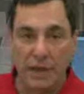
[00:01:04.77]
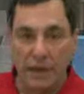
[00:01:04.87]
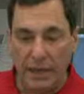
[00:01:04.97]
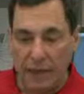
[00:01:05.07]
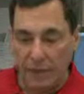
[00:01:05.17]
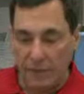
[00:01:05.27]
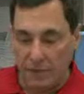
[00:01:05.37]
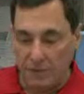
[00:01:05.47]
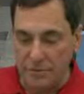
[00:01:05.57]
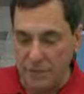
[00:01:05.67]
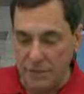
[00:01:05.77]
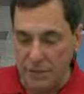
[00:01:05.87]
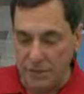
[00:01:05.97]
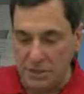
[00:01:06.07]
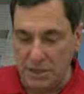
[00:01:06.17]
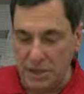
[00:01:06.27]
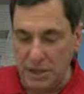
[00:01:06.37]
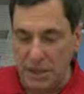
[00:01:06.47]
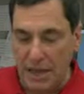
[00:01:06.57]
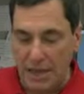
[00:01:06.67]
and other things that
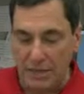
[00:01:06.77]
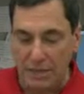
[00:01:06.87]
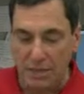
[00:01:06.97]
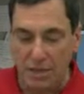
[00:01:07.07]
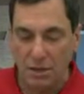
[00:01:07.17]
he has,